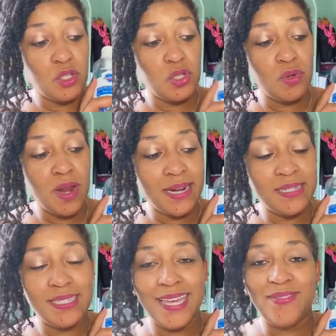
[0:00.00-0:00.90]

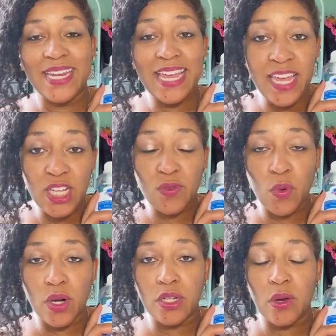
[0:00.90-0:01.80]
$2.97 each
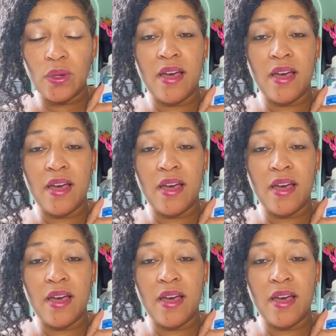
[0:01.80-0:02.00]
for a total